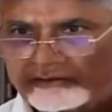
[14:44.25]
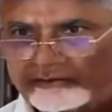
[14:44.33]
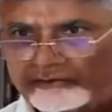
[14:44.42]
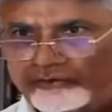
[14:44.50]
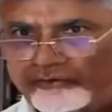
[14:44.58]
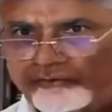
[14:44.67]

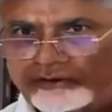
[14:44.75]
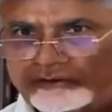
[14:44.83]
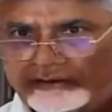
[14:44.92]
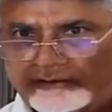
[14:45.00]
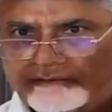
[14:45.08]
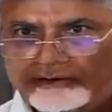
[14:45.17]
So what
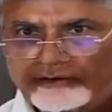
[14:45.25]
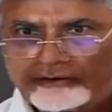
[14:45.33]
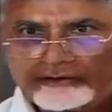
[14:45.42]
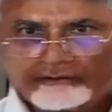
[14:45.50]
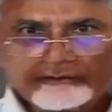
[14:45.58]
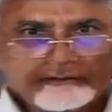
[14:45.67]
I wanted
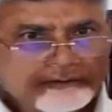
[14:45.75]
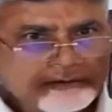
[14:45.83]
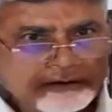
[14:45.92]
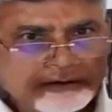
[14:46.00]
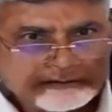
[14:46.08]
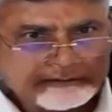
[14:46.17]
to
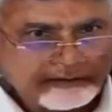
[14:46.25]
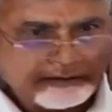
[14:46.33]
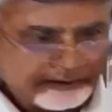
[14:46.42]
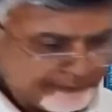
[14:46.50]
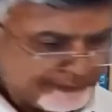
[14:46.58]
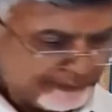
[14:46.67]
ask all
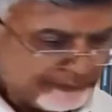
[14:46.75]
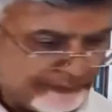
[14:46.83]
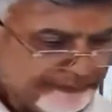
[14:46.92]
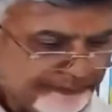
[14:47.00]
of you,